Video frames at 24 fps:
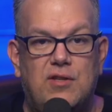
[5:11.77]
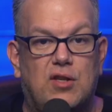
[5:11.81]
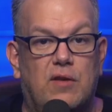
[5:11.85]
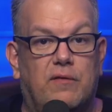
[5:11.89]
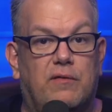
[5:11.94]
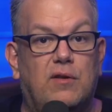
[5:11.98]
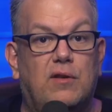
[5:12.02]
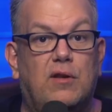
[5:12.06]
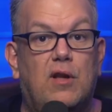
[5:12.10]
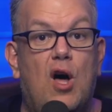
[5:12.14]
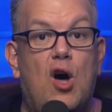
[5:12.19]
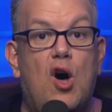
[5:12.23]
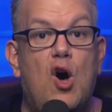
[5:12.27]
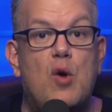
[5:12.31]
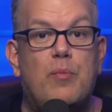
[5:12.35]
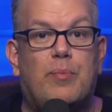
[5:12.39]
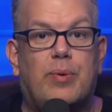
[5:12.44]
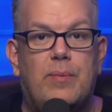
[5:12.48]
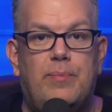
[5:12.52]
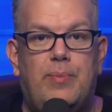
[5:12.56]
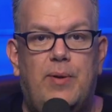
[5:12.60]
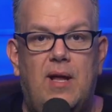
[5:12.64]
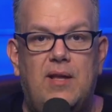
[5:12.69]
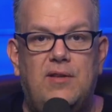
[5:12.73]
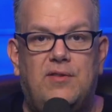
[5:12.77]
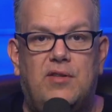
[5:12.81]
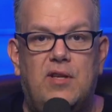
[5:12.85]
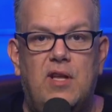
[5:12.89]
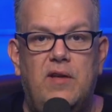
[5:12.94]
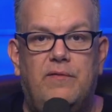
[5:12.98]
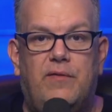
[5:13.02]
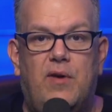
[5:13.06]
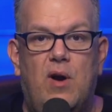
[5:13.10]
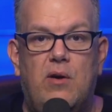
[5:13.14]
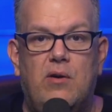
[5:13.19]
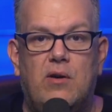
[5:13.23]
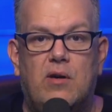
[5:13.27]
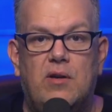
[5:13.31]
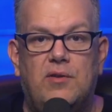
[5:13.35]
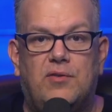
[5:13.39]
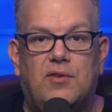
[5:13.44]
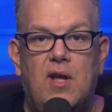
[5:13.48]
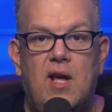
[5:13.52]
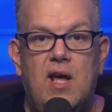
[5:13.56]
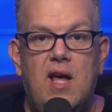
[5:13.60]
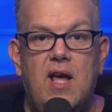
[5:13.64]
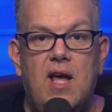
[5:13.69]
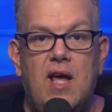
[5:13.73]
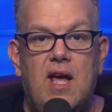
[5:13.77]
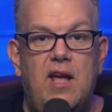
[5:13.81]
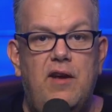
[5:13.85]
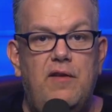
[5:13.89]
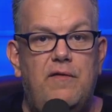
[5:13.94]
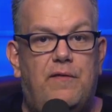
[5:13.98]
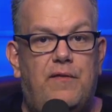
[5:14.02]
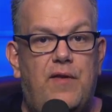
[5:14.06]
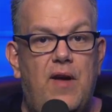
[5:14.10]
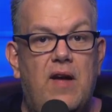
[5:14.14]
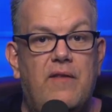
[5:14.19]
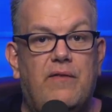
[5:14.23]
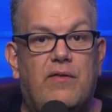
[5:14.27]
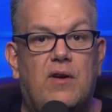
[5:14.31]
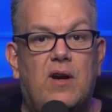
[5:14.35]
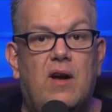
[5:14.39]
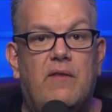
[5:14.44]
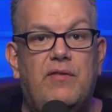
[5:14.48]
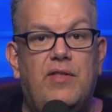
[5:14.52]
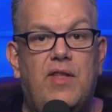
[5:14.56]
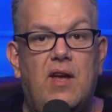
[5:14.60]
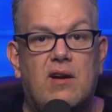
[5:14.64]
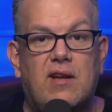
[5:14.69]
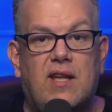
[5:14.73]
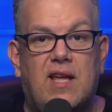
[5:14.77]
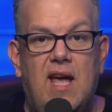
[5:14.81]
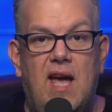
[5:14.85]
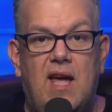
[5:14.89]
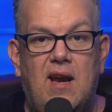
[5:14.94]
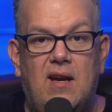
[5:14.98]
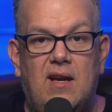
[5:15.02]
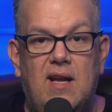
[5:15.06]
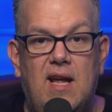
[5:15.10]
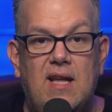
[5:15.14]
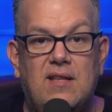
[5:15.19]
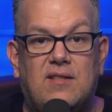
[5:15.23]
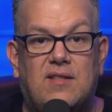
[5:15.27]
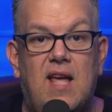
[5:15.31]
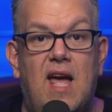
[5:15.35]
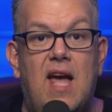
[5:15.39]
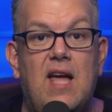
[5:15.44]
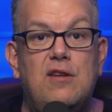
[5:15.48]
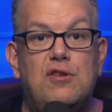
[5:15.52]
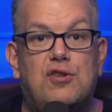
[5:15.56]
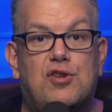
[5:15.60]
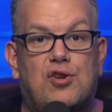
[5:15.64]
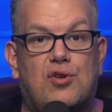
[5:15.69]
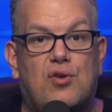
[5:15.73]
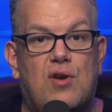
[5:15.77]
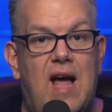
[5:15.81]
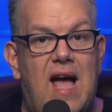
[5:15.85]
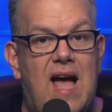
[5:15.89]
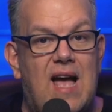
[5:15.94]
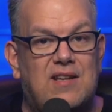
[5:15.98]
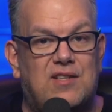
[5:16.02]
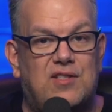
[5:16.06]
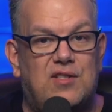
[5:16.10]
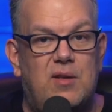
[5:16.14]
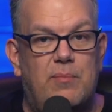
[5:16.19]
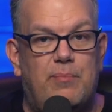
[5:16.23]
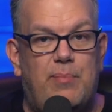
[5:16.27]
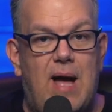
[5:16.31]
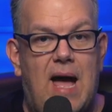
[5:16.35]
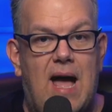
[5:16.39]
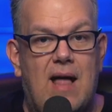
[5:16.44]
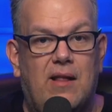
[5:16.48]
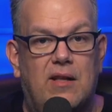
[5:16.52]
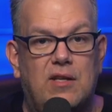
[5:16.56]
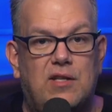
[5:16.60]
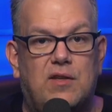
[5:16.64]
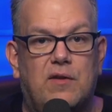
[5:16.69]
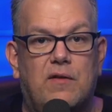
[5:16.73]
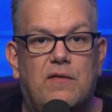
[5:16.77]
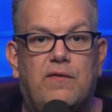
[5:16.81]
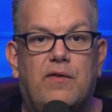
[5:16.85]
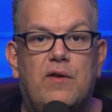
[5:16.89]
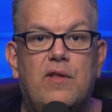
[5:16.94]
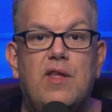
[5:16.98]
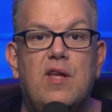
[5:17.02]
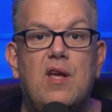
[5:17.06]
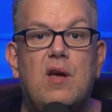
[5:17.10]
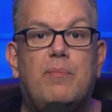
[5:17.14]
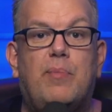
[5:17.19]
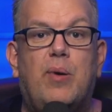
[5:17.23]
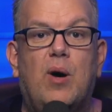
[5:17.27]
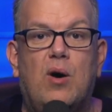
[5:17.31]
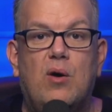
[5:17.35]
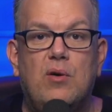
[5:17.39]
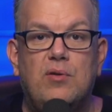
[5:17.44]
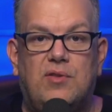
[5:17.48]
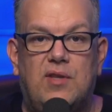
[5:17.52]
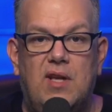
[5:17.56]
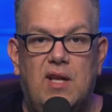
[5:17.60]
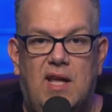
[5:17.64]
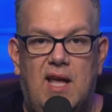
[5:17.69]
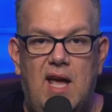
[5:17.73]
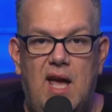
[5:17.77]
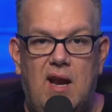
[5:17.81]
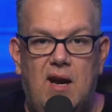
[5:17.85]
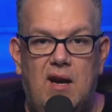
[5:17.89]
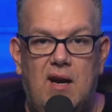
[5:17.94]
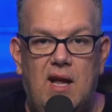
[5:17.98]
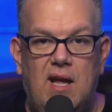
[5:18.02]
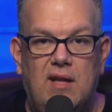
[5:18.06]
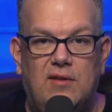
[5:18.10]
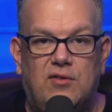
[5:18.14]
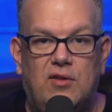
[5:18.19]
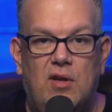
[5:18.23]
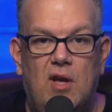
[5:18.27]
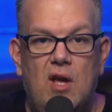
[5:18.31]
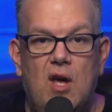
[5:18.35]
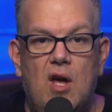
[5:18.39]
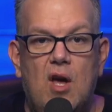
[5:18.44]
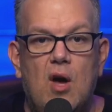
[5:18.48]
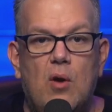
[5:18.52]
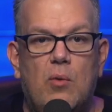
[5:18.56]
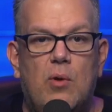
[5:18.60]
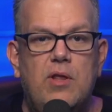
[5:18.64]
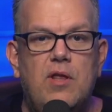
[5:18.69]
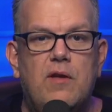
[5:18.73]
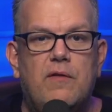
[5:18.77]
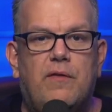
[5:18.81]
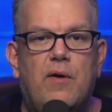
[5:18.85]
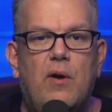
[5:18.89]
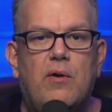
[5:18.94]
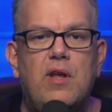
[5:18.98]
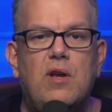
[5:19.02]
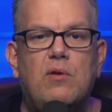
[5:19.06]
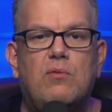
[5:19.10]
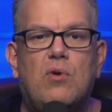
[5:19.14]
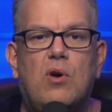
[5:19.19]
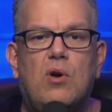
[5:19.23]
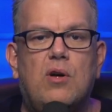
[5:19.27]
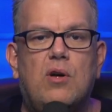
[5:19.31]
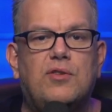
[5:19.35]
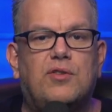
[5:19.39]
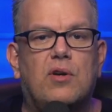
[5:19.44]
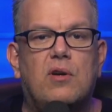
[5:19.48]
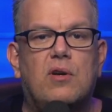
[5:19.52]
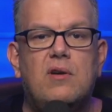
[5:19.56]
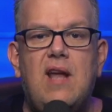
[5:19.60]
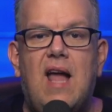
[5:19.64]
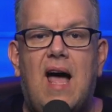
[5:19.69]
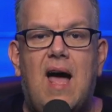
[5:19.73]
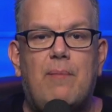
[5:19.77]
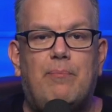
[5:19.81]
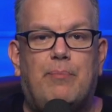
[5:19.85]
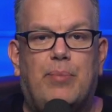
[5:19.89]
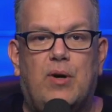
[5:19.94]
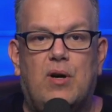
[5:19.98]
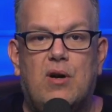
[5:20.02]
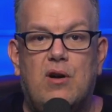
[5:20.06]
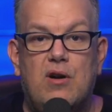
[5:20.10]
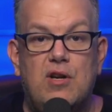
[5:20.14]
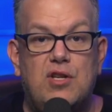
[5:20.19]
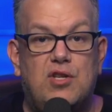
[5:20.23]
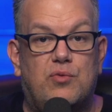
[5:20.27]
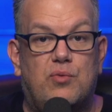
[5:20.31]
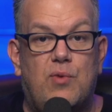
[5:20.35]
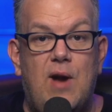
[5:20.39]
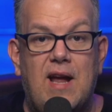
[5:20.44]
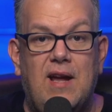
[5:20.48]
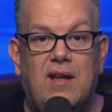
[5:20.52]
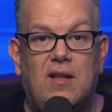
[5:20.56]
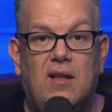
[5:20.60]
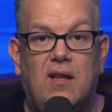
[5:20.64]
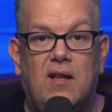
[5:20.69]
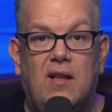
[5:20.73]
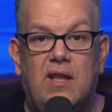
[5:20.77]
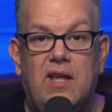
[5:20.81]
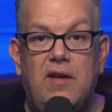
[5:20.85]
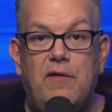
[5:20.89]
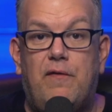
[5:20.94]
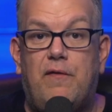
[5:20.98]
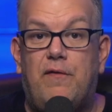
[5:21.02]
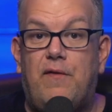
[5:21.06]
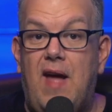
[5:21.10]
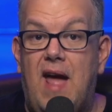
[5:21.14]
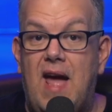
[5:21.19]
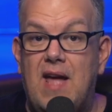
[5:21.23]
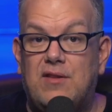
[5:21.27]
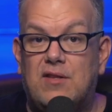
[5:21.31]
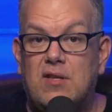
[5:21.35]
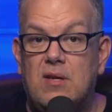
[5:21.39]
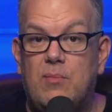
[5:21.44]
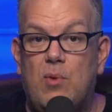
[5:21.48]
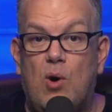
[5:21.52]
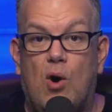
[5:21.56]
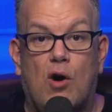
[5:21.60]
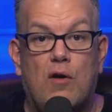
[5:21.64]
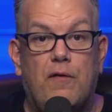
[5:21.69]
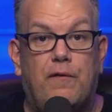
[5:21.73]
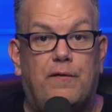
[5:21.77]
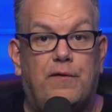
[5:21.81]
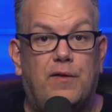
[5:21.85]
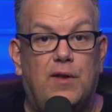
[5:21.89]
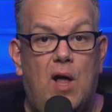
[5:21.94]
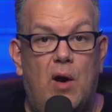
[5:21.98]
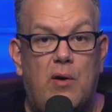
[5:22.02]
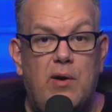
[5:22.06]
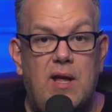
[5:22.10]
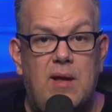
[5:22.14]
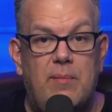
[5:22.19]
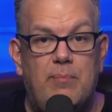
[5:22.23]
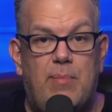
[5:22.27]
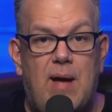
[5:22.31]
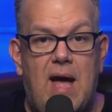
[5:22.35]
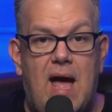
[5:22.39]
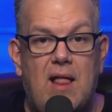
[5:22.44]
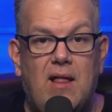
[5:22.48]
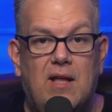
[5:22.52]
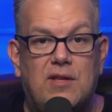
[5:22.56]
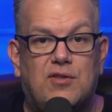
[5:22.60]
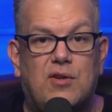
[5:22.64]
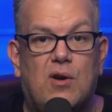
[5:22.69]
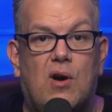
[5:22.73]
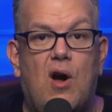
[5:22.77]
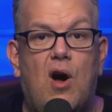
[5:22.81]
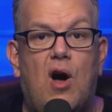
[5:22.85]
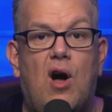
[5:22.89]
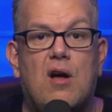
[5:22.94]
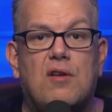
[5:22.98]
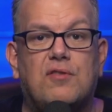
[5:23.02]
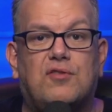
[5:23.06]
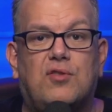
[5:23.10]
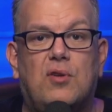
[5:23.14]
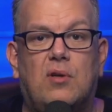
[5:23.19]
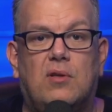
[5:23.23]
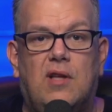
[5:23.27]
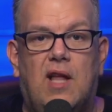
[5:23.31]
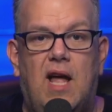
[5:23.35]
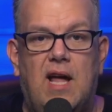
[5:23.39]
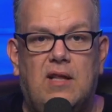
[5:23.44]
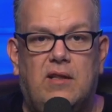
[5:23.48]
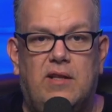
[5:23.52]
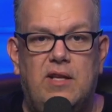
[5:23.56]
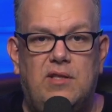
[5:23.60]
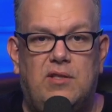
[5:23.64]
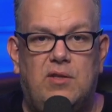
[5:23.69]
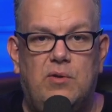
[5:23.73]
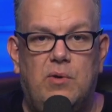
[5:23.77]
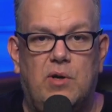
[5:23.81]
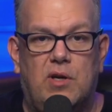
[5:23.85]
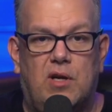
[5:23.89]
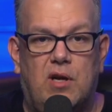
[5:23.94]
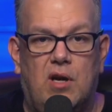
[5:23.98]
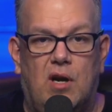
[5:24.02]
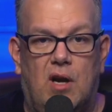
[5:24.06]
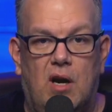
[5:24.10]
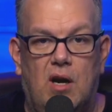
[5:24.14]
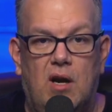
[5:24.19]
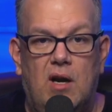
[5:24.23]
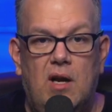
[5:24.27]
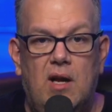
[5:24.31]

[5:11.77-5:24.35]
of low propensity voters in favor of their candidates and trash the ballots for the opposing candidates. When the voting rolls are not purged regularly, phantom or floating ballots are also also likely to occur.